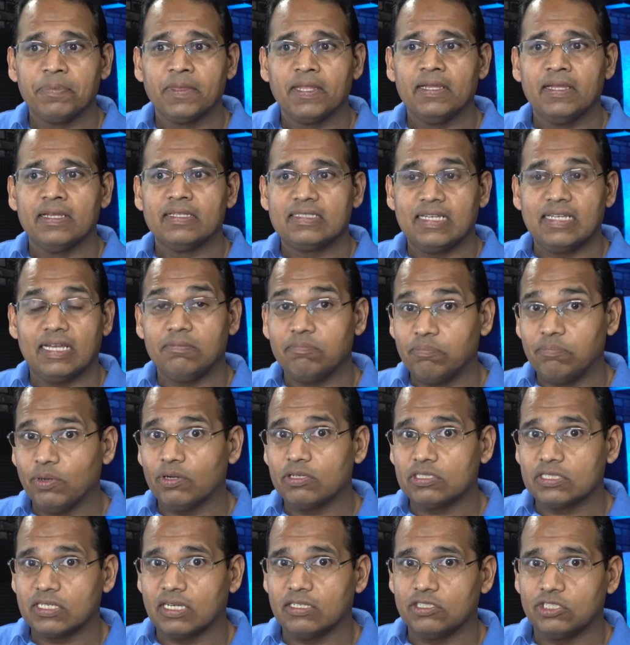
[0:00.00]
10
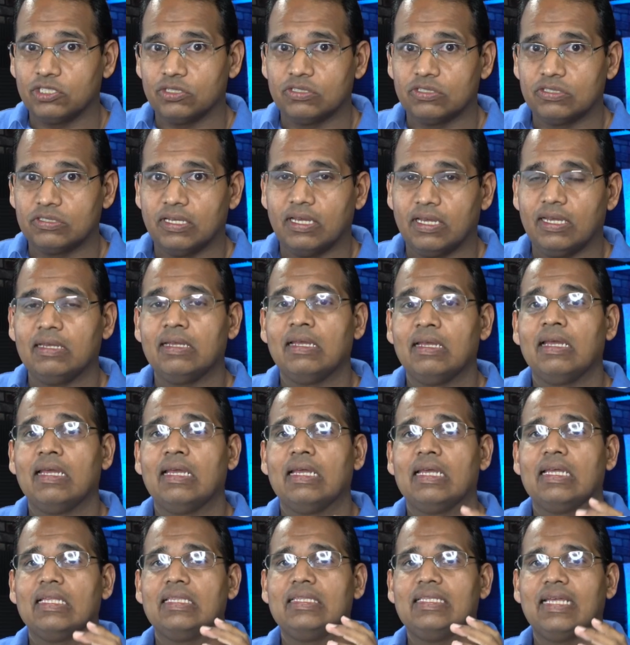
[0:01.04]
books, I should say,
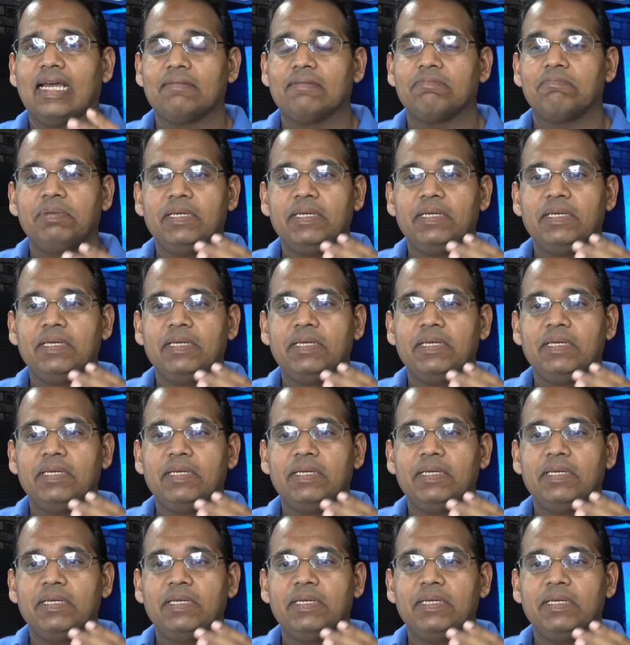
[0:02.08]
that